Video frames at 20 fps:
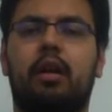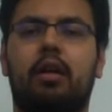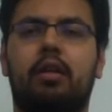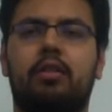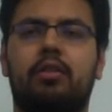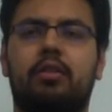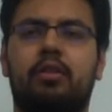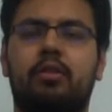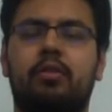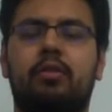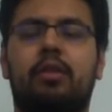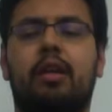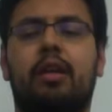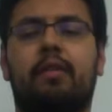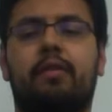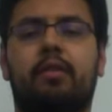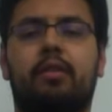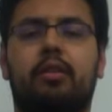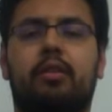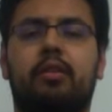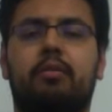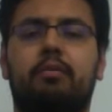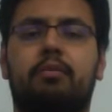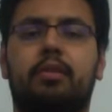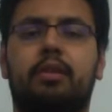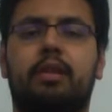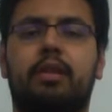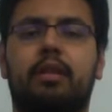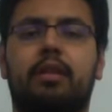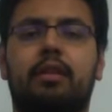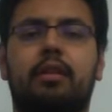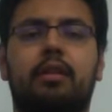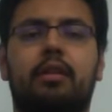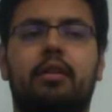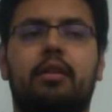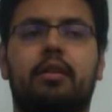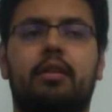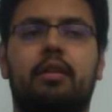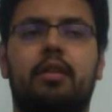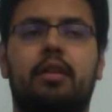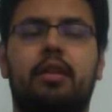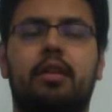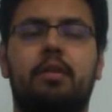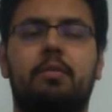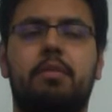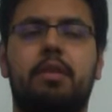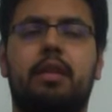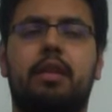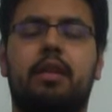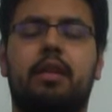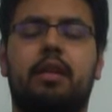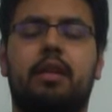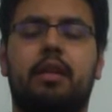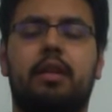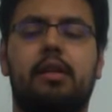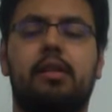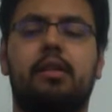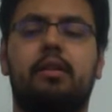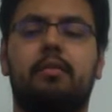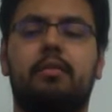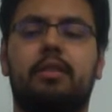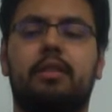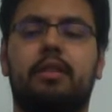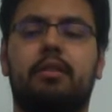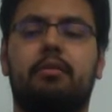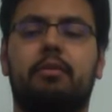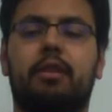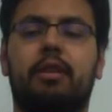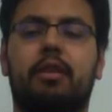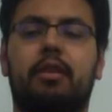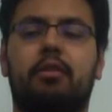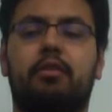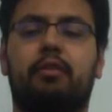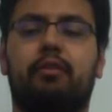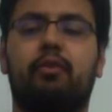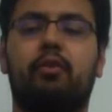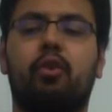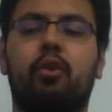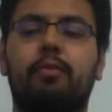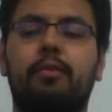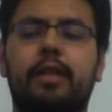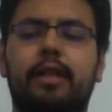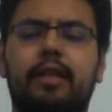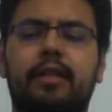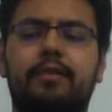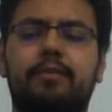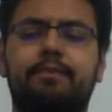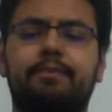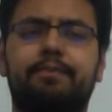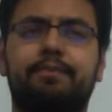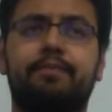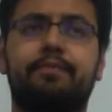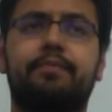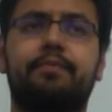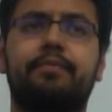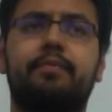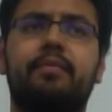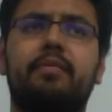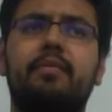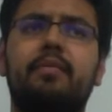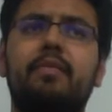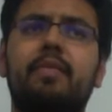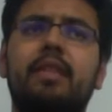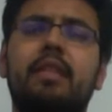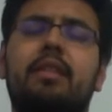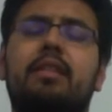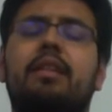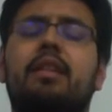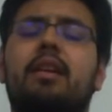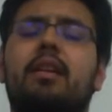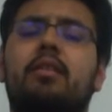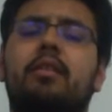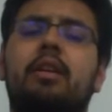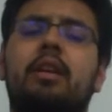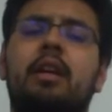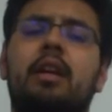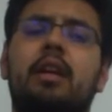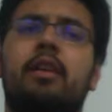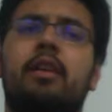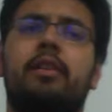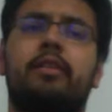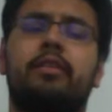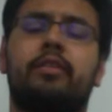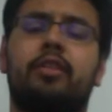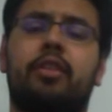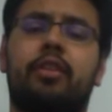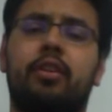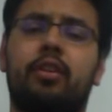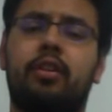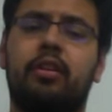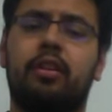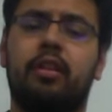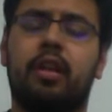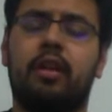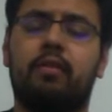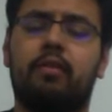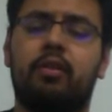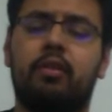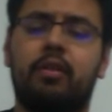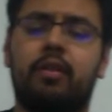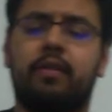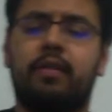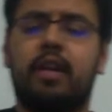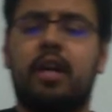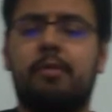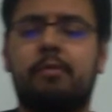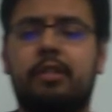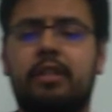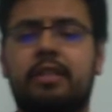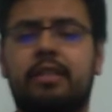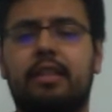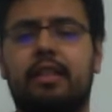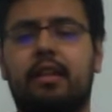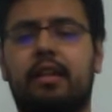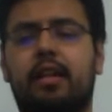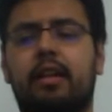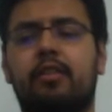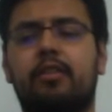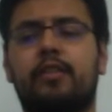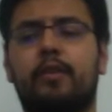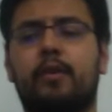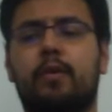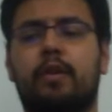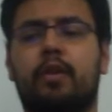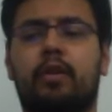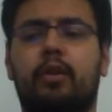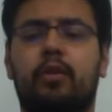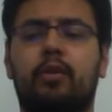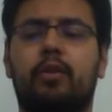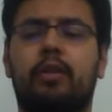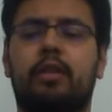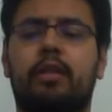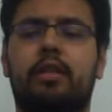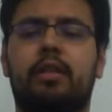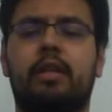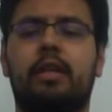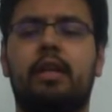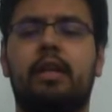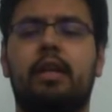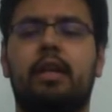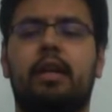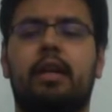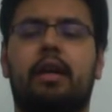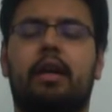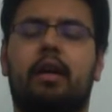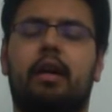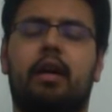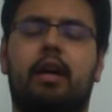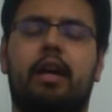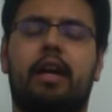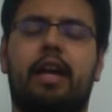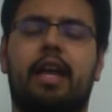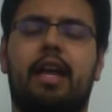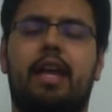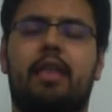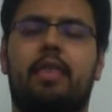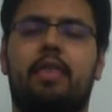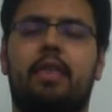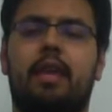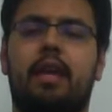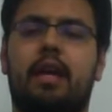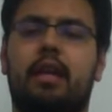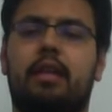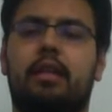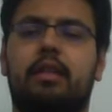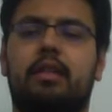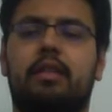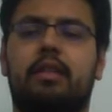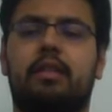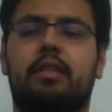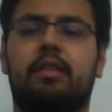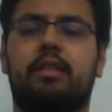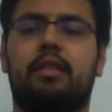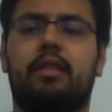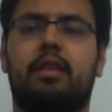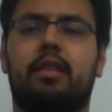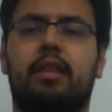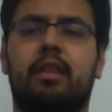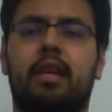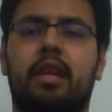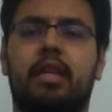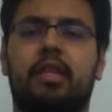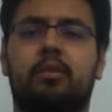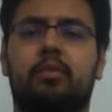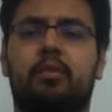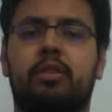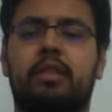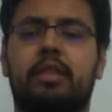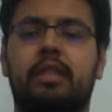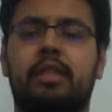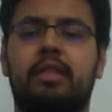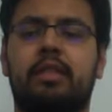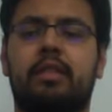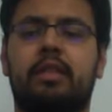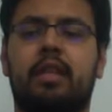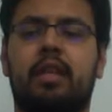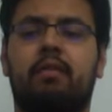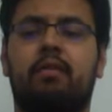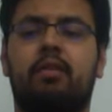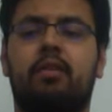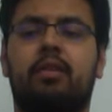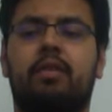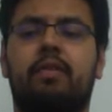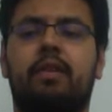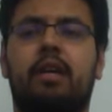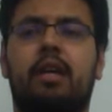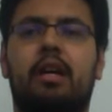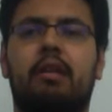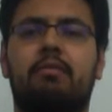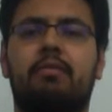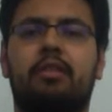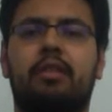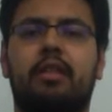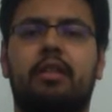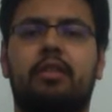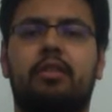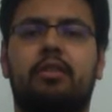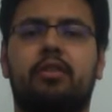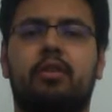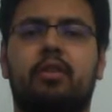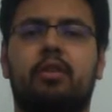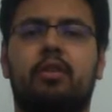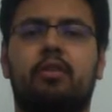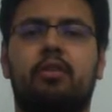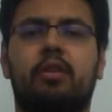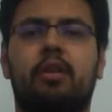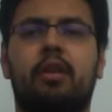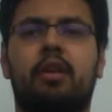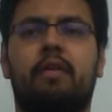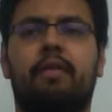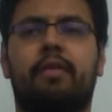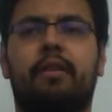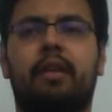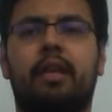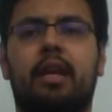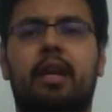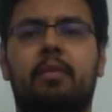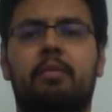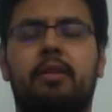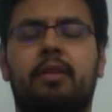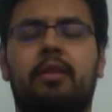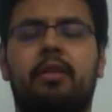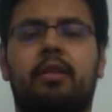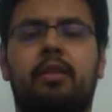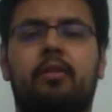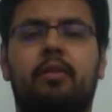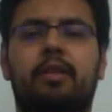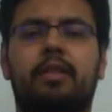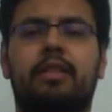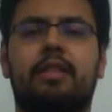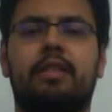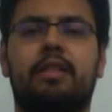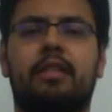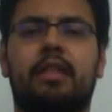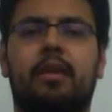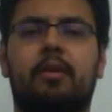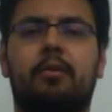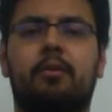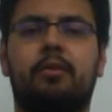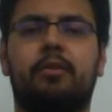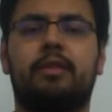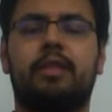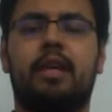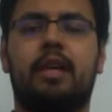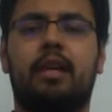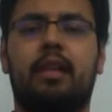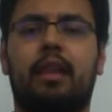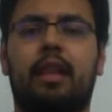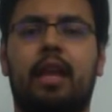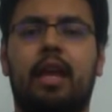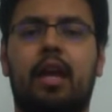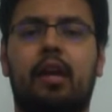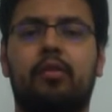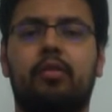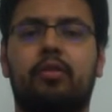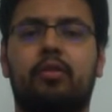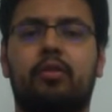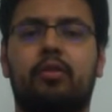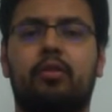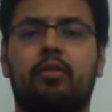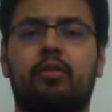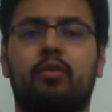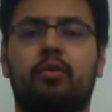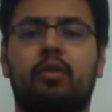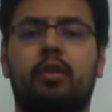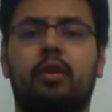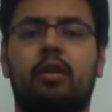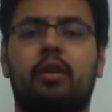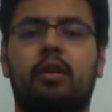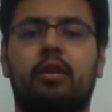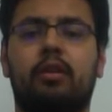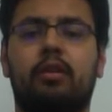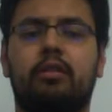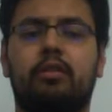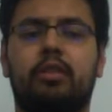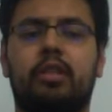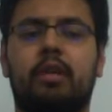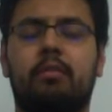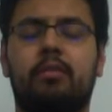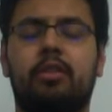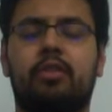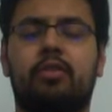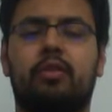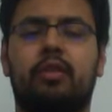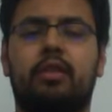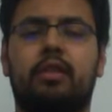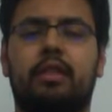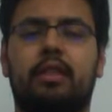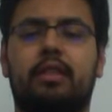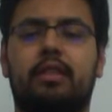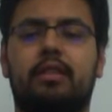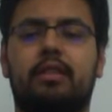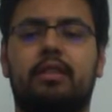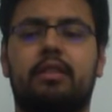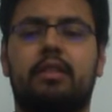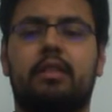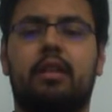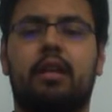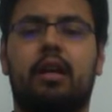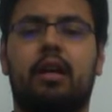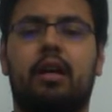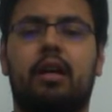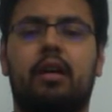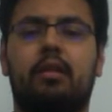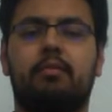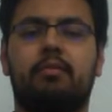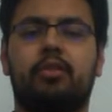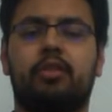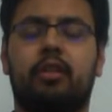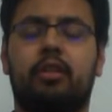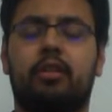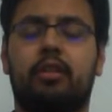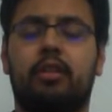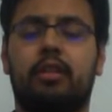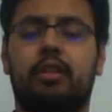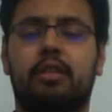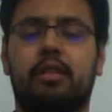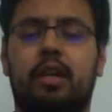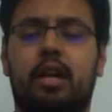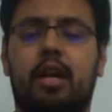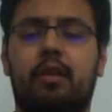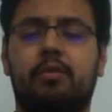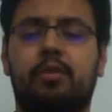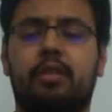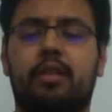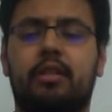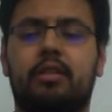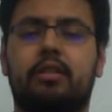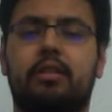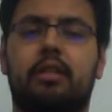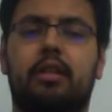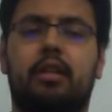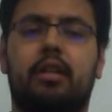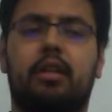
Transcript: soon after completing the beginning items and getting your form down. Now, there's a third level of objects that I also included, and that is the expertise level of objects. So for liability reasons, I was not allowed to demonstrate these, juggling these objects.